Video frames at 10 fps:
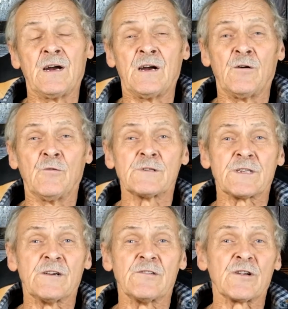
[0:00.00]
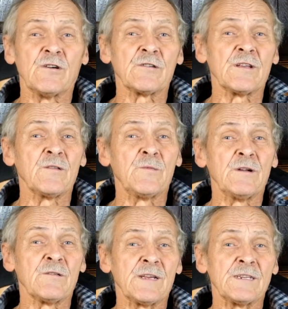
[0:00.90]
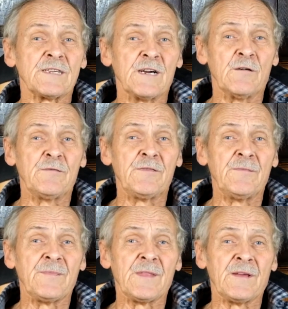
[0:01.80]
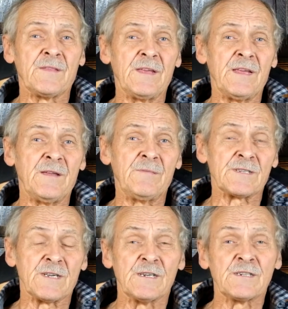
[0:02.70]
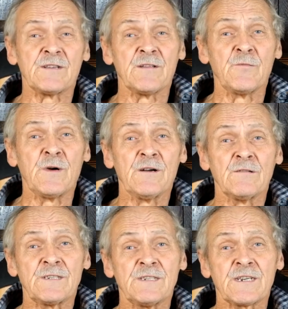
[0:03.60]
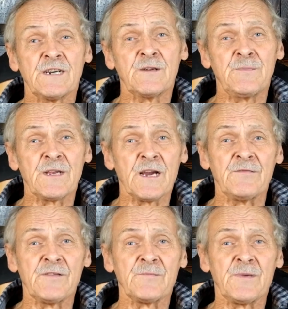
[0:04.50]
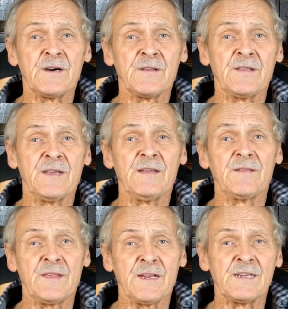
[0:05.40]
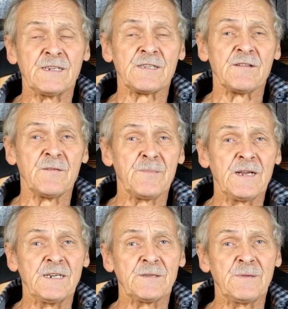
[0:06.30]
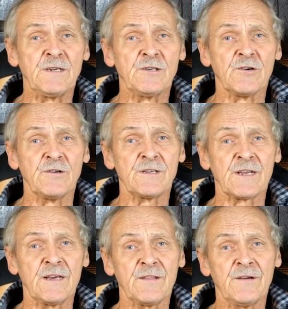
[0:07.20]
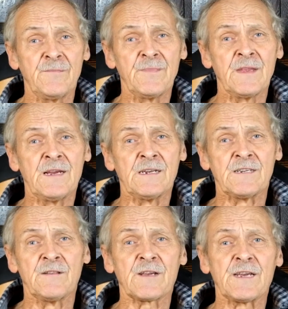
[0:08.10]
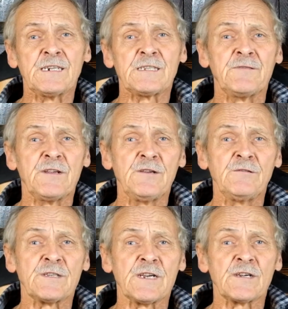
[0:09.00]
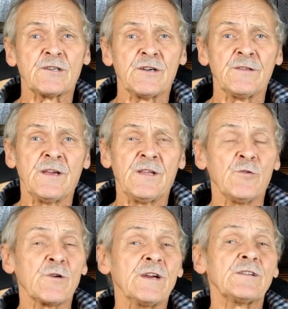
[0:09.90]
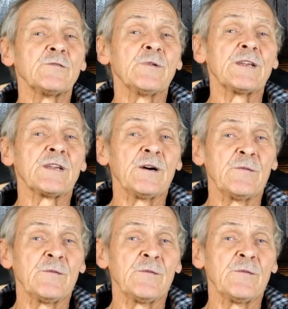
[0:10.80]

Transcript: Also, regarding the welding itself, the size of the welds is going to be governed by the thickness of the plates being joined together. So in the case of a U section, you're going to end up